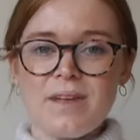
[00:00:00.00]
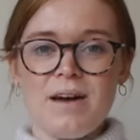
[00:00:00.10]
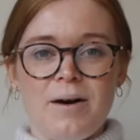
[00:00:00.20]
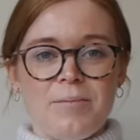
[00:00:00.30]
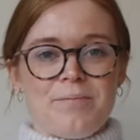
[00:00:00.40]

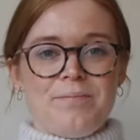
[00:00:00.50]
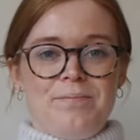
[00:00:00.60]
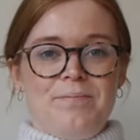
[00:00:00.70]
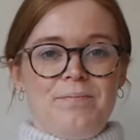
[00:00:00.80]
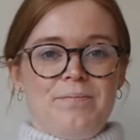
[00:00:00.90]

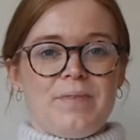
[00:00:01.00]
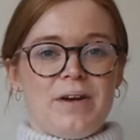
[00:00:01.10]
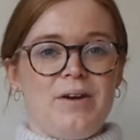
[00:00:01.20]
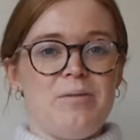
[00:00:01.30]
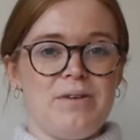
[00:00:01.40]
I
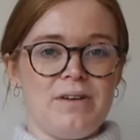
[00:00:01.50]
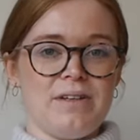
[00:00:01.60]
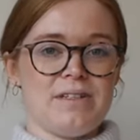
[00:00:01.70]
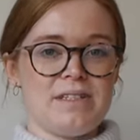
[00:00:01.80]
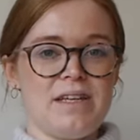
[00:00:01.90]
hope you
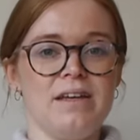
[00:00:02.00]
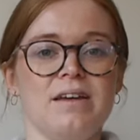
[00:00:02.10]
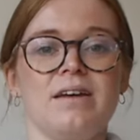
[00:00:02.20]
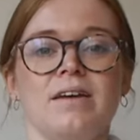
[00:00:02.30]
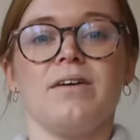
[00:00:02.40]
can see
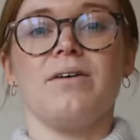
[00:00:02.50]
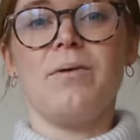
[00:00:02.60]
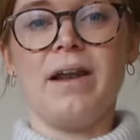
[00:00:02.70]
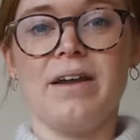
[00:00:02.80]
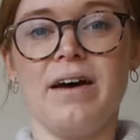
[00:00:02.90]

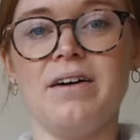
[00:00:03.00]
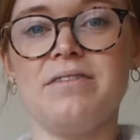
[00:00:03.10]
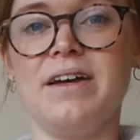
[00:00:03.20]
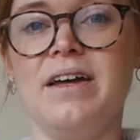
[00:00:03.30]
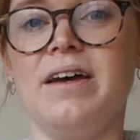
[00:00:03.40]
well enough
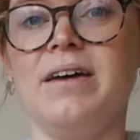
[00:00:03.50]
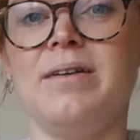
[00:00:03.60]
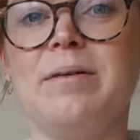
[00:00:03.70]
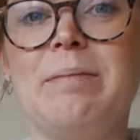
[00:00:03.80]
here,